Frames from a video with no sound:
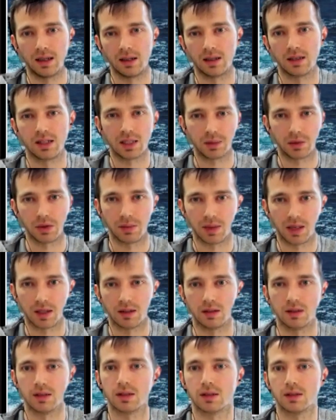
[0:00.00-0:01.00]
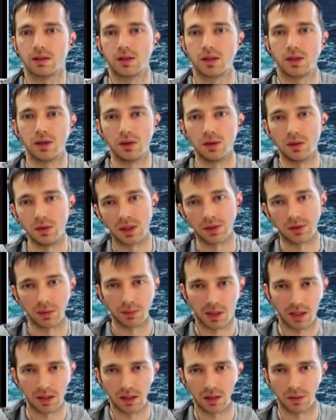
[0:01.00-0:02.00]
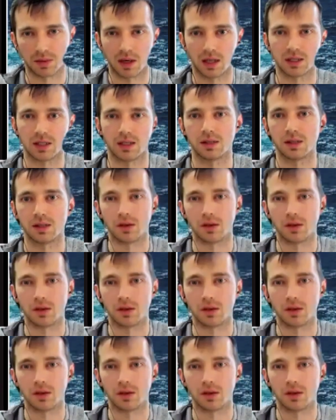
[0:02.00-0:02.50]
conceptual models to different parts of the process